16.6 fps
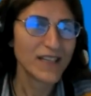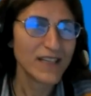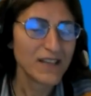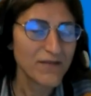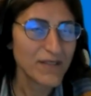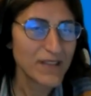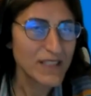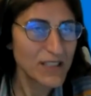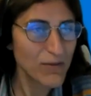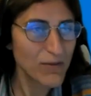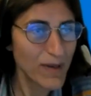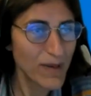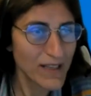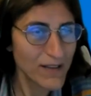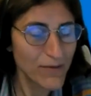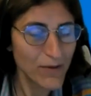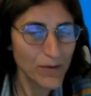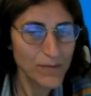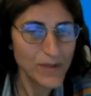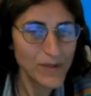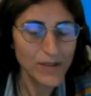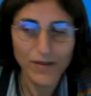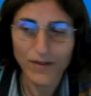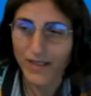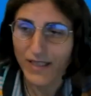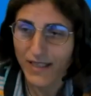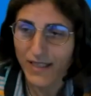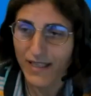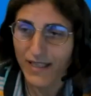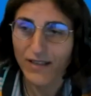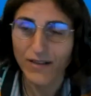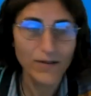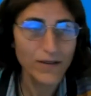virtual platform. So uh,
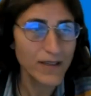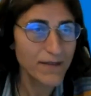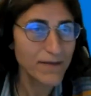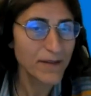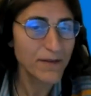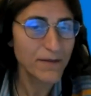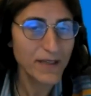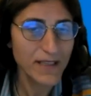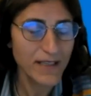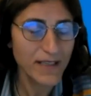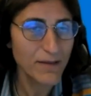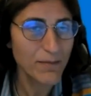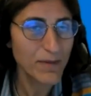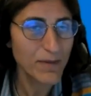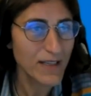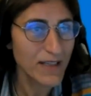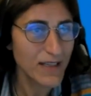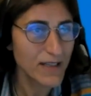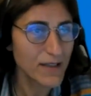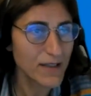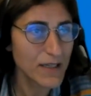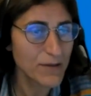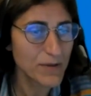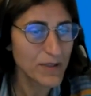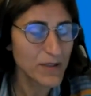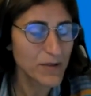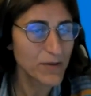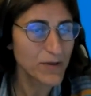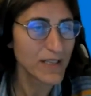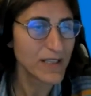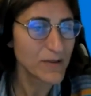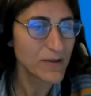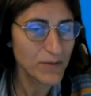hello everyone, I'm Lily Gray with
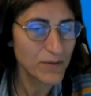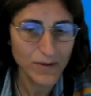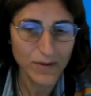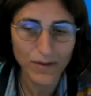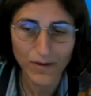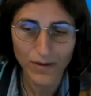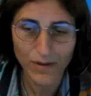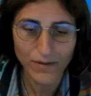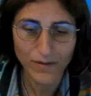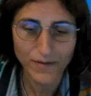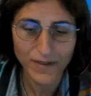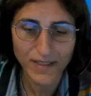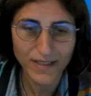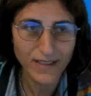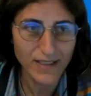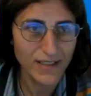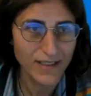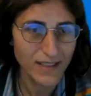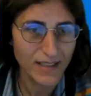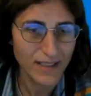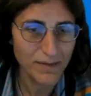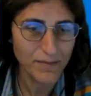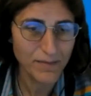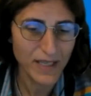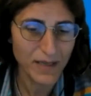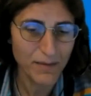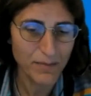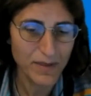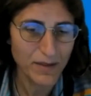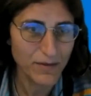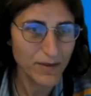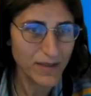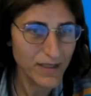UNESCO New York office and I'm
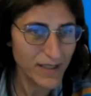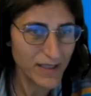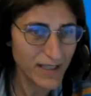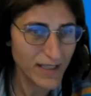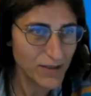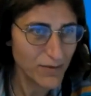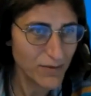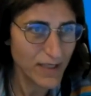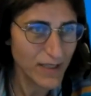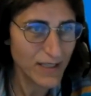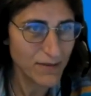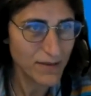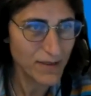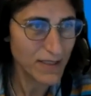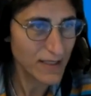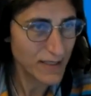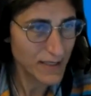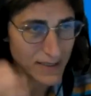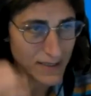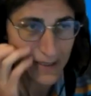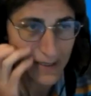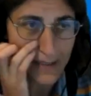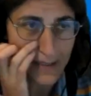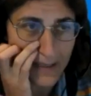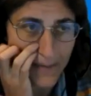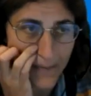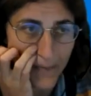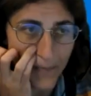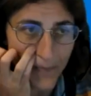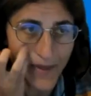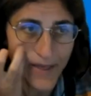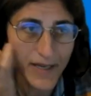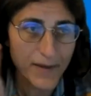happy to engage today with the discussion.
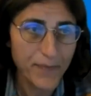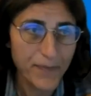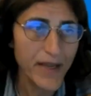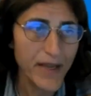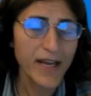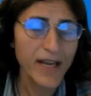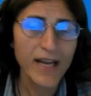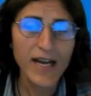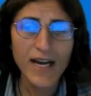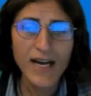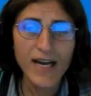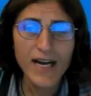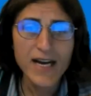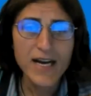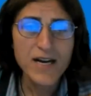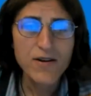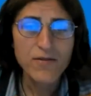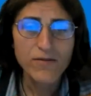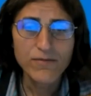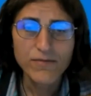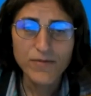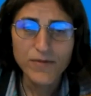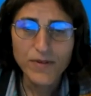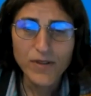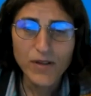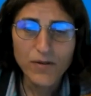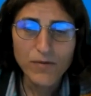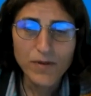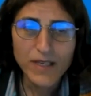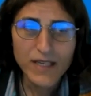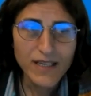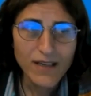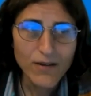Uh, you know,
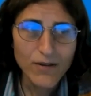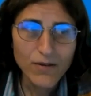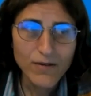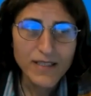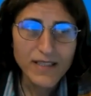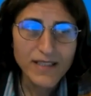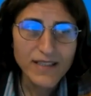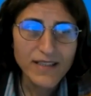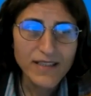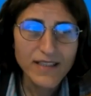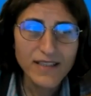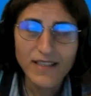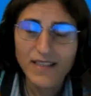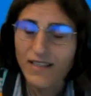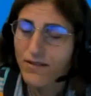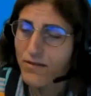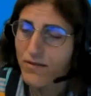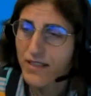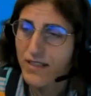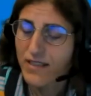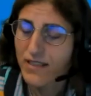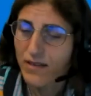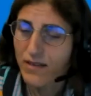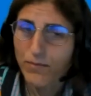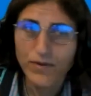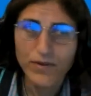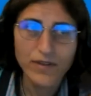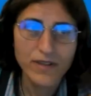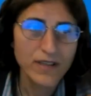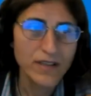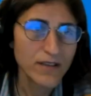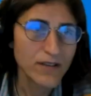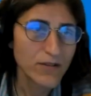we are all at a critical turning
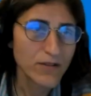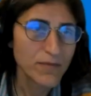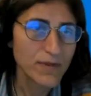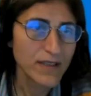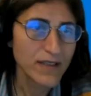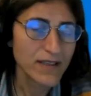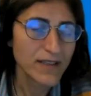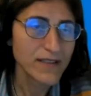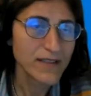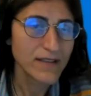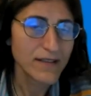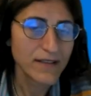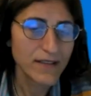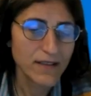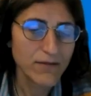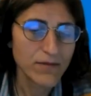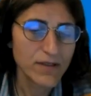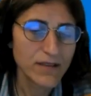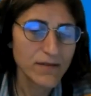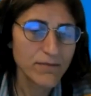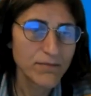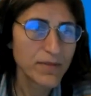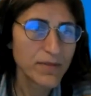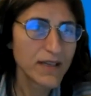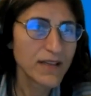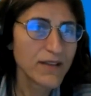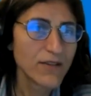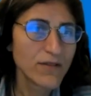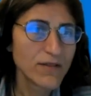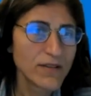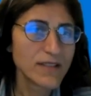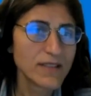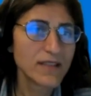point in human history with
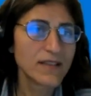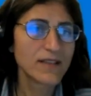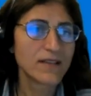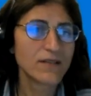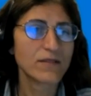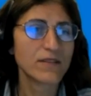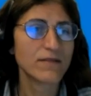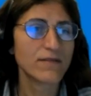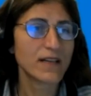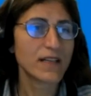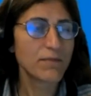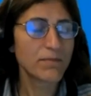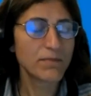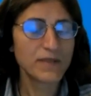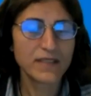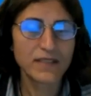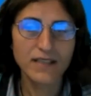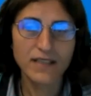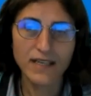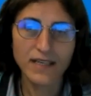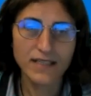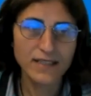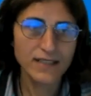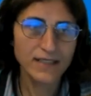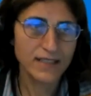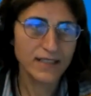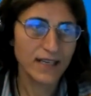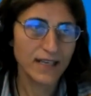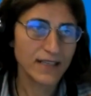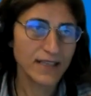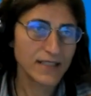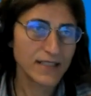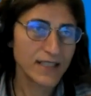paradoxical development trends
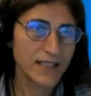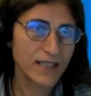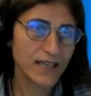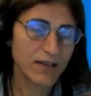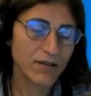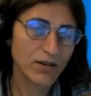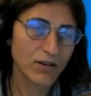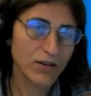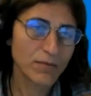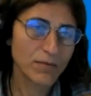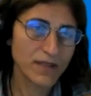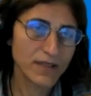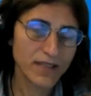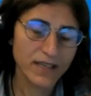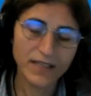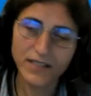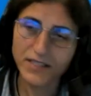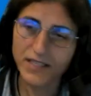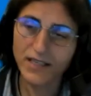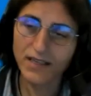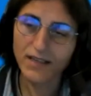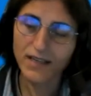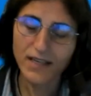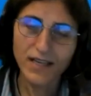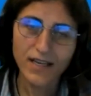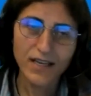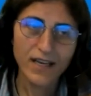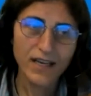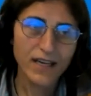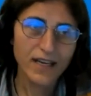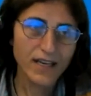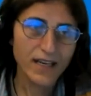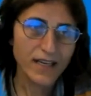challenging our common nature.
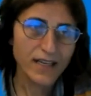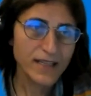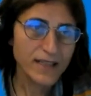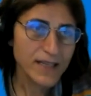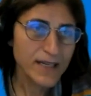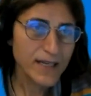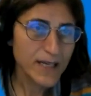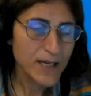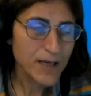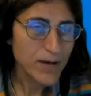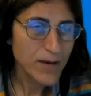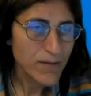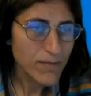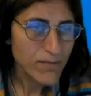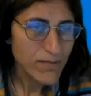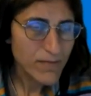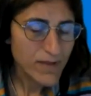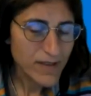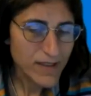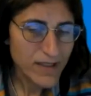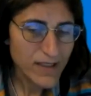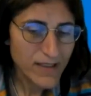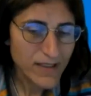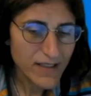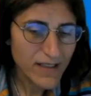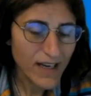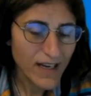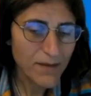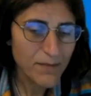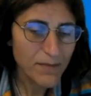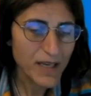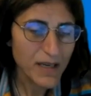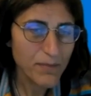And uh,
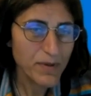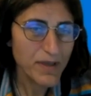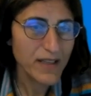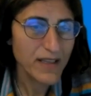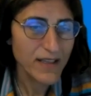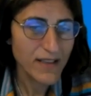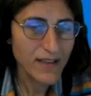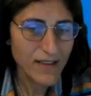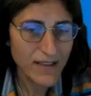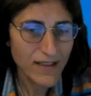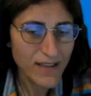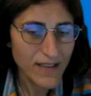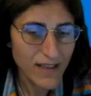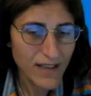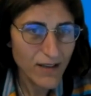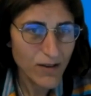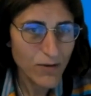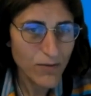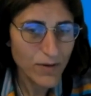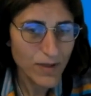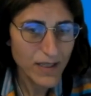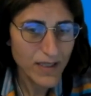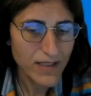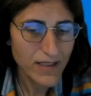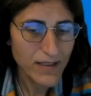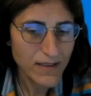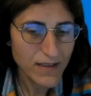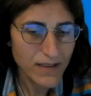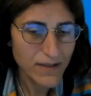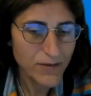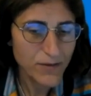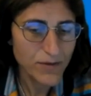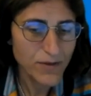I'm happy that uh, Lily already
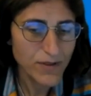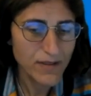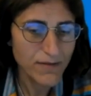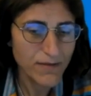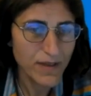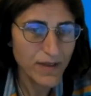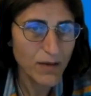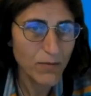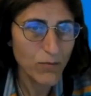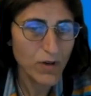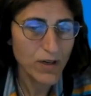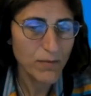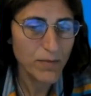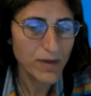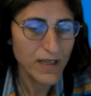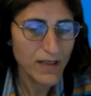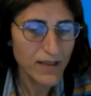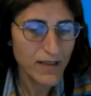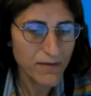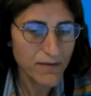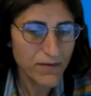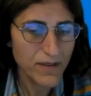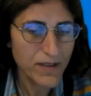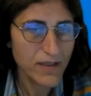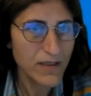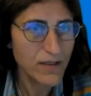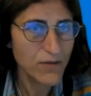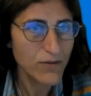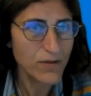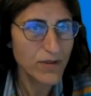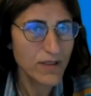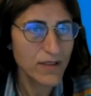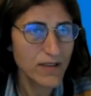introduced the framework by referring
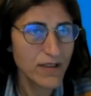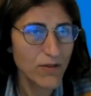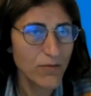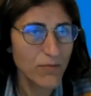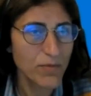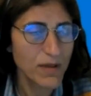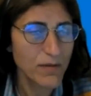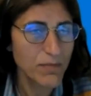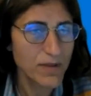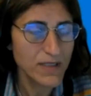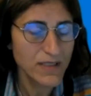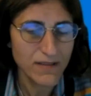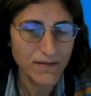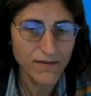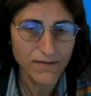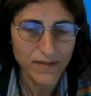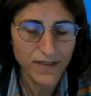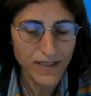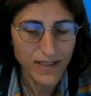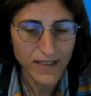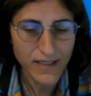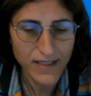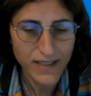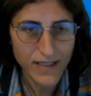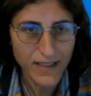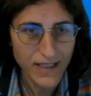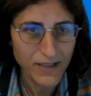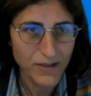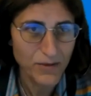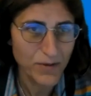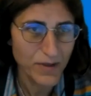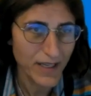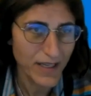to the real purpose of uh,
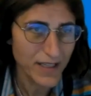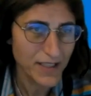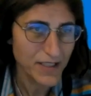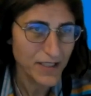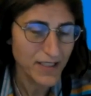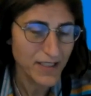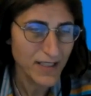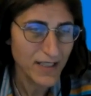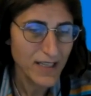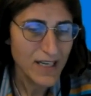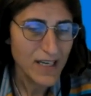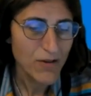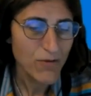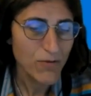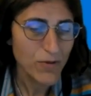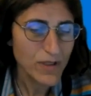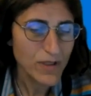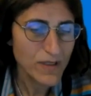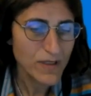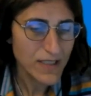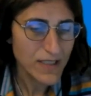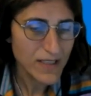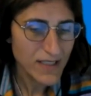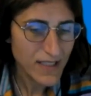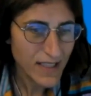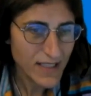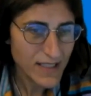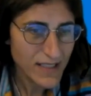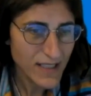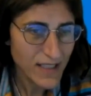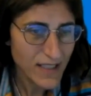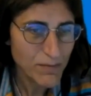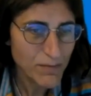education, what
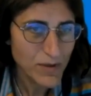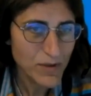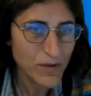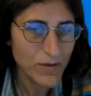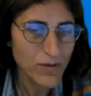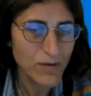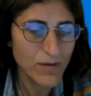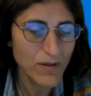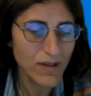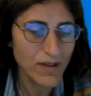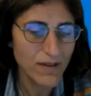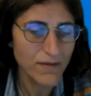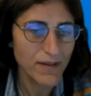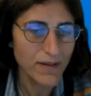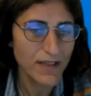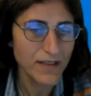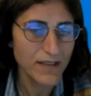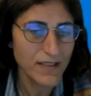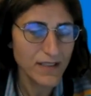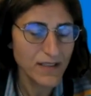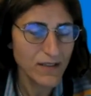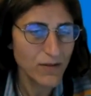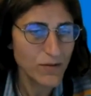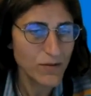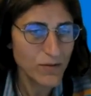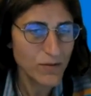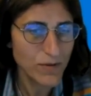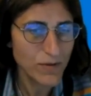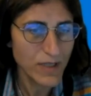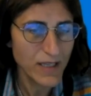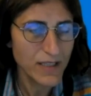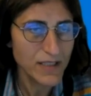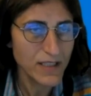has come through uh, various
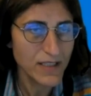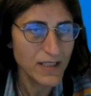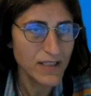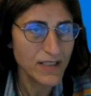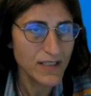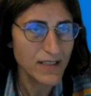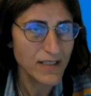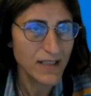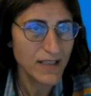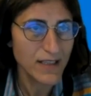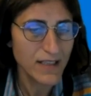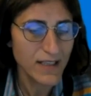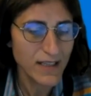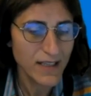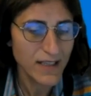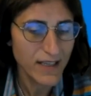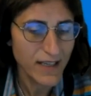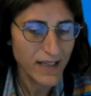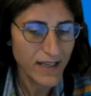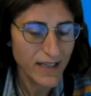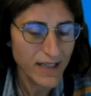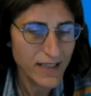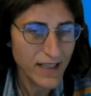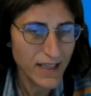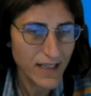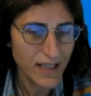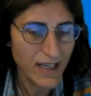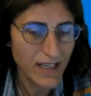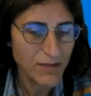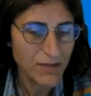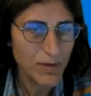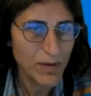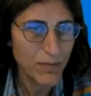consultations uh, uh, and
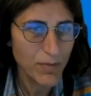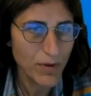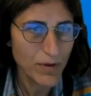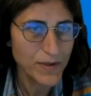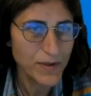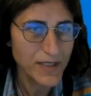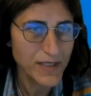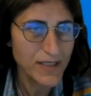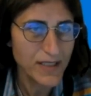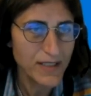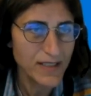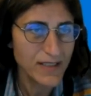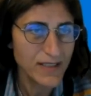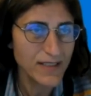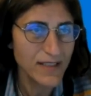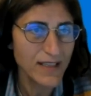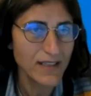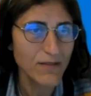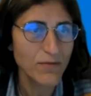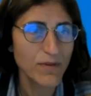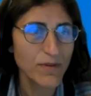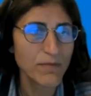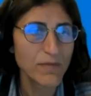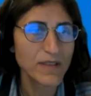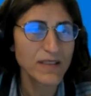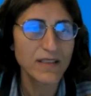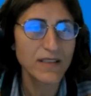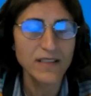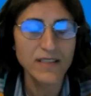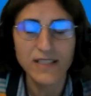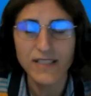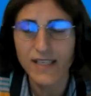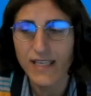engagement processes is that we must
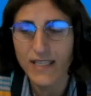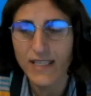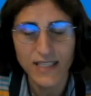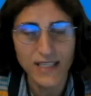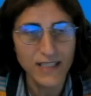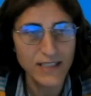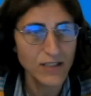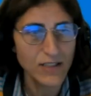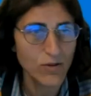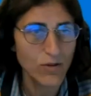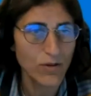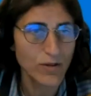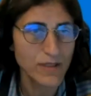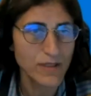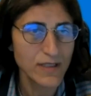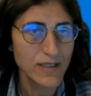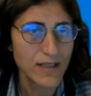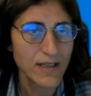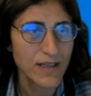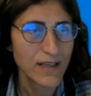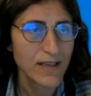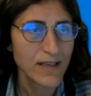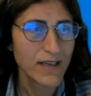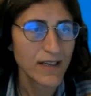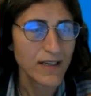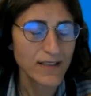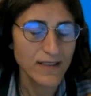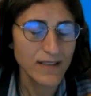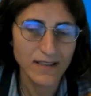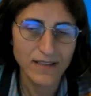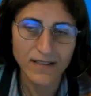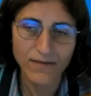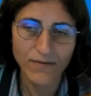urgently change course and
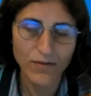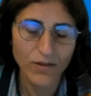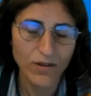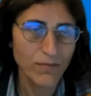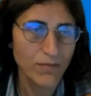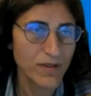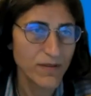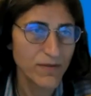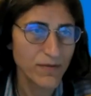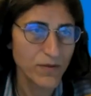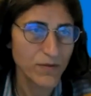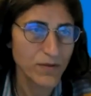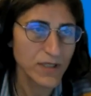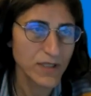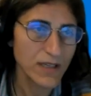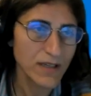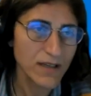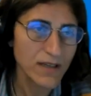transform the future